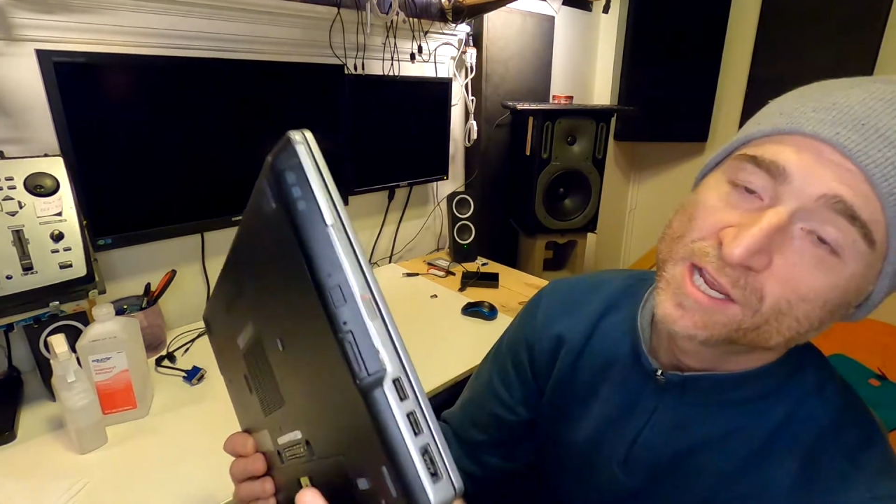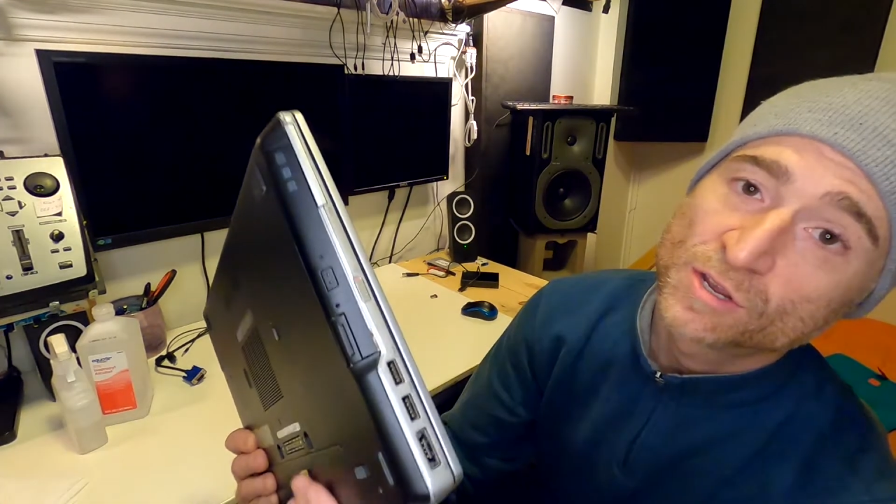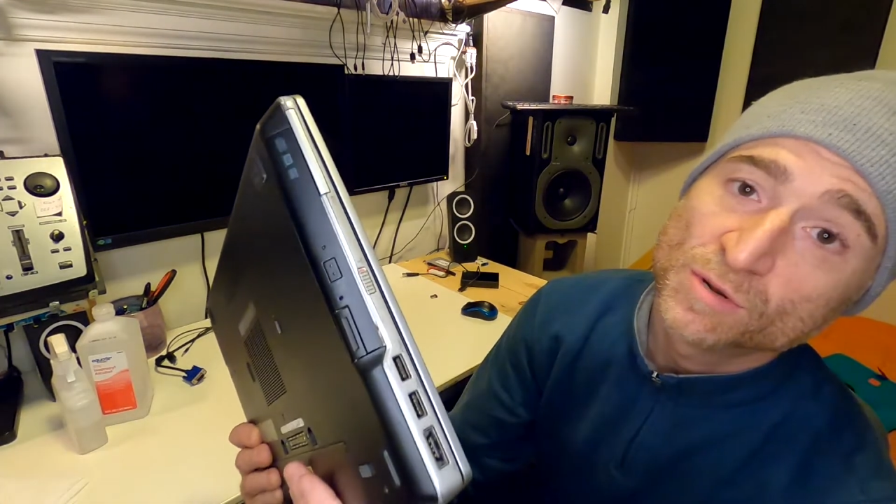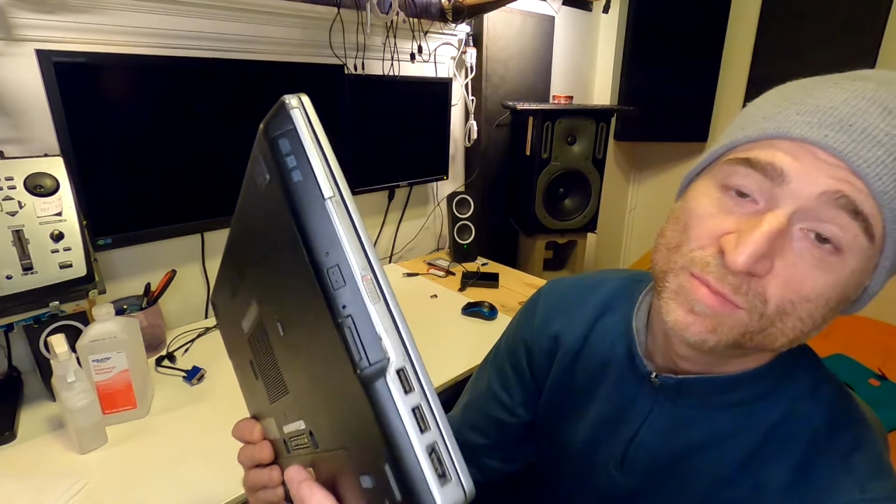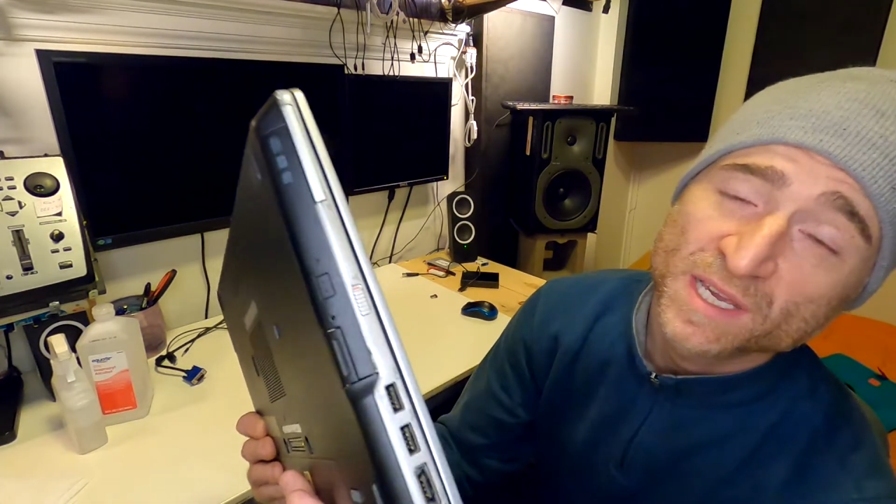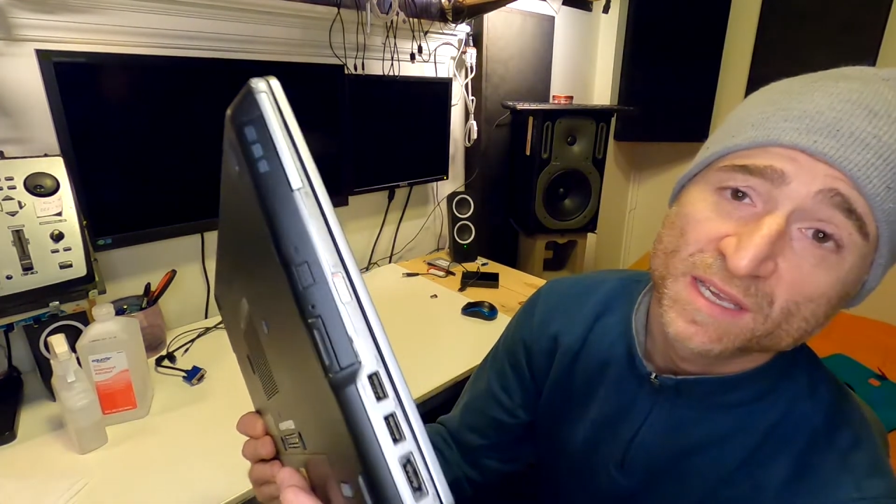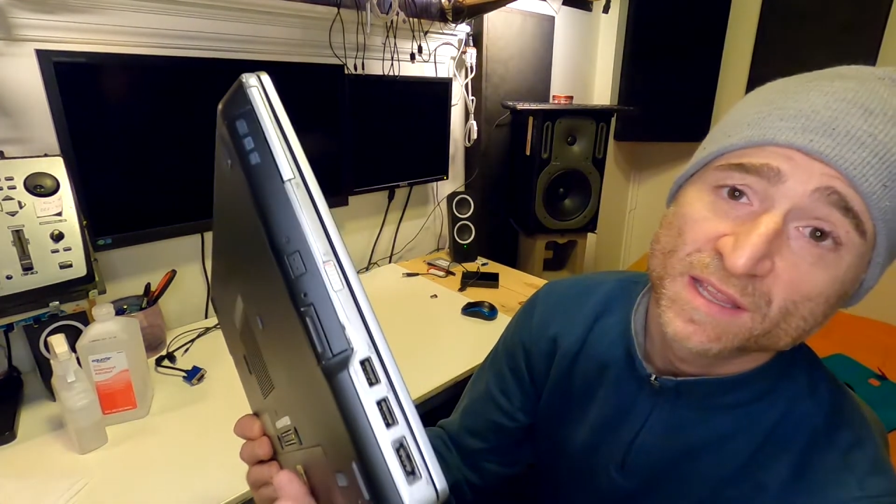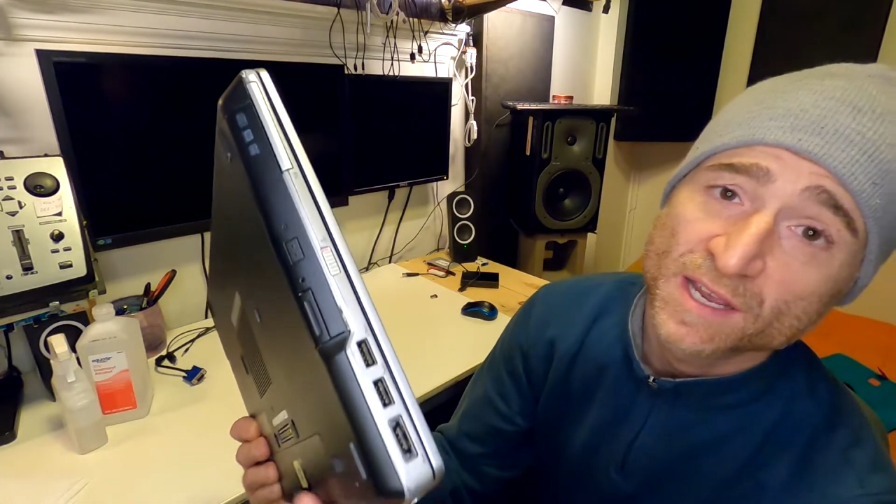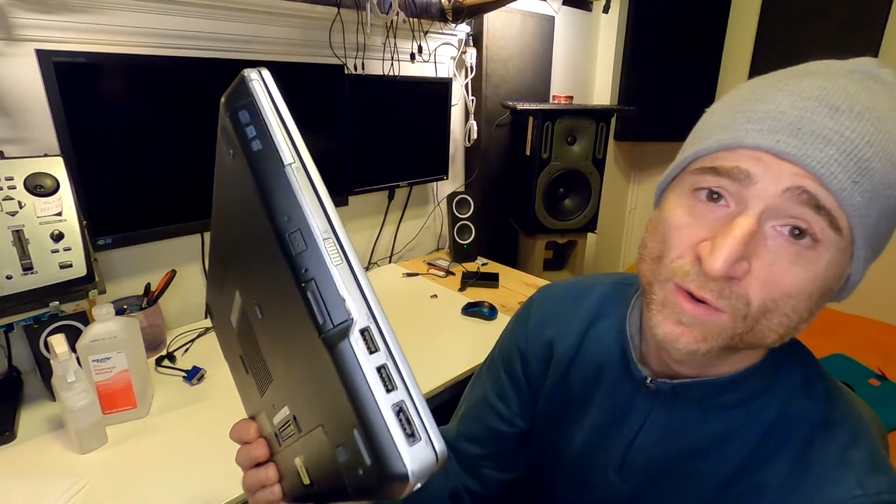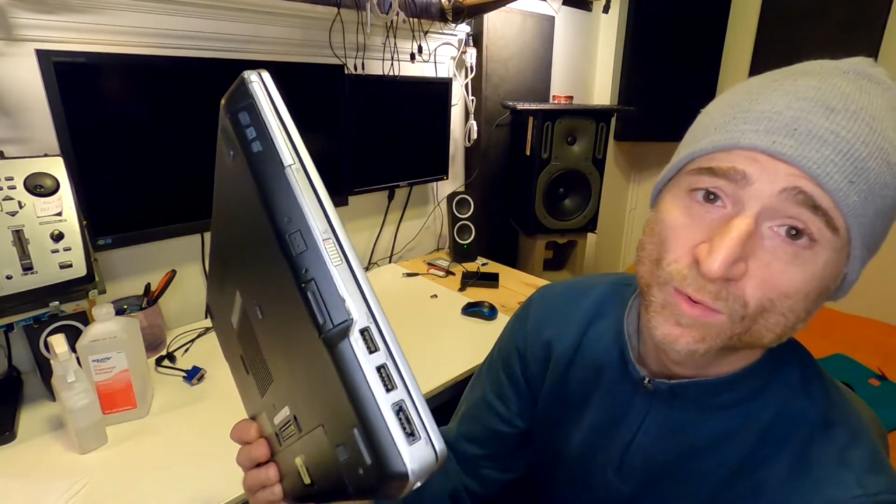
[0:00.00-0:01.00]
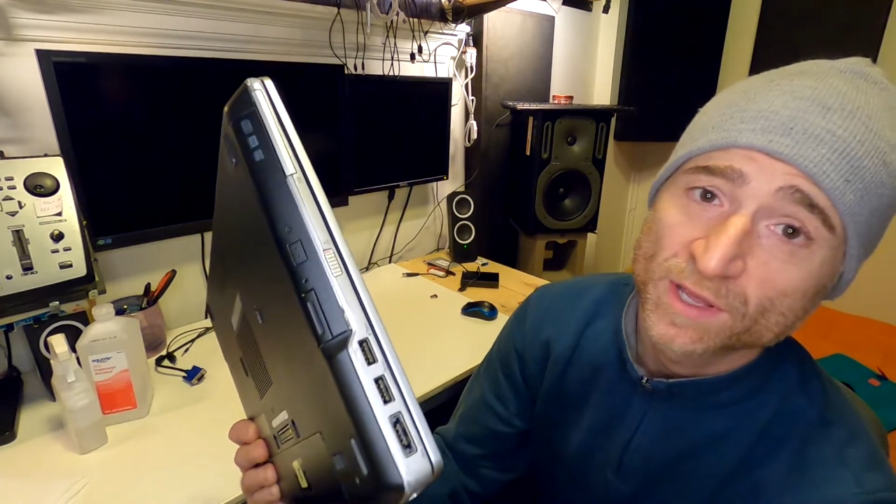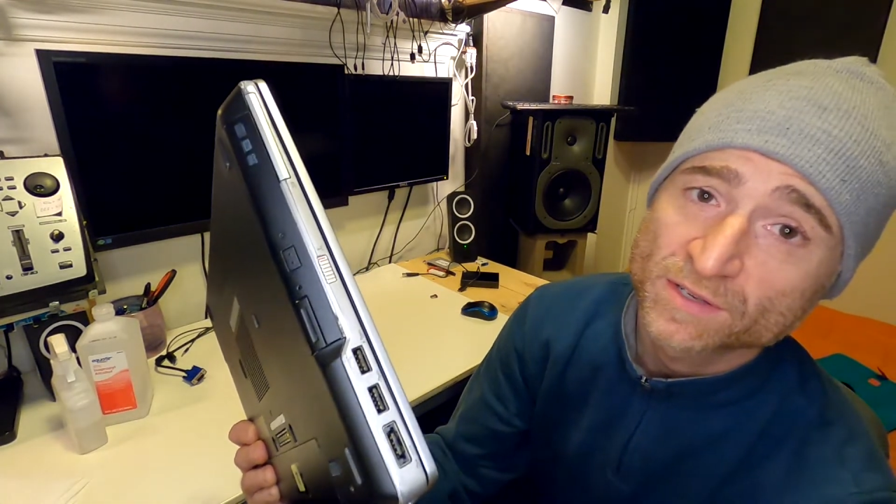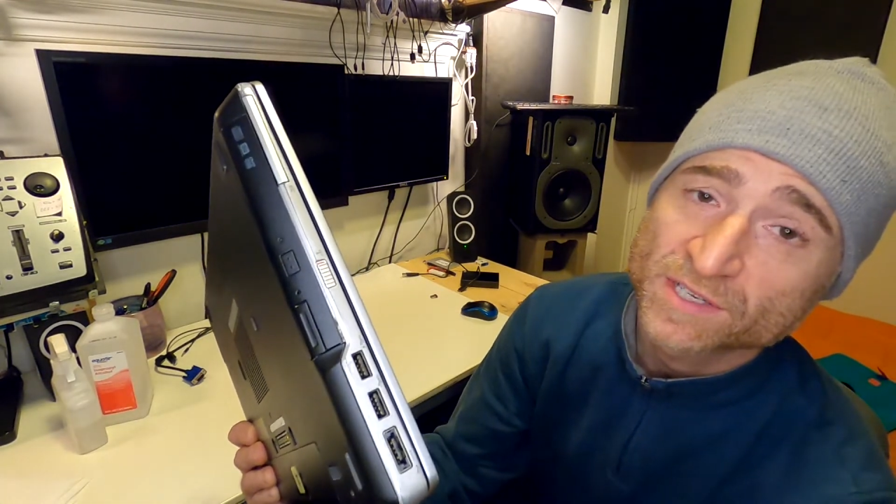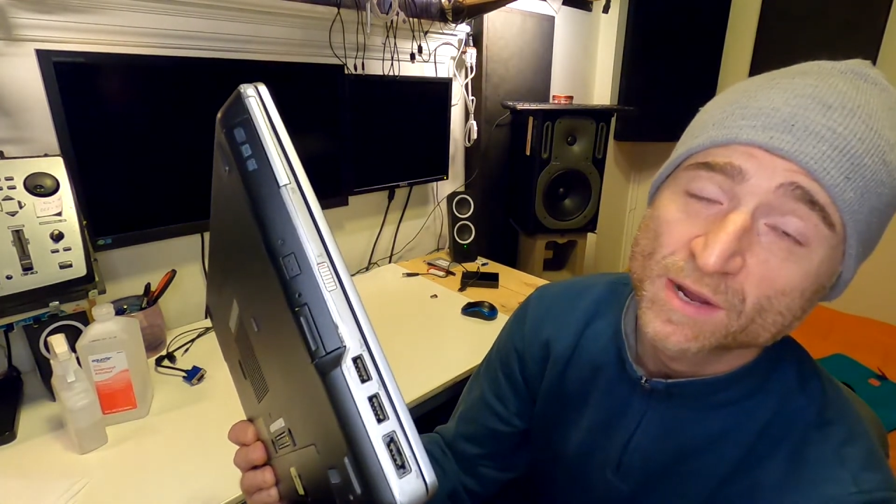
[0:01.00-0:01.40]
it could be that your wireless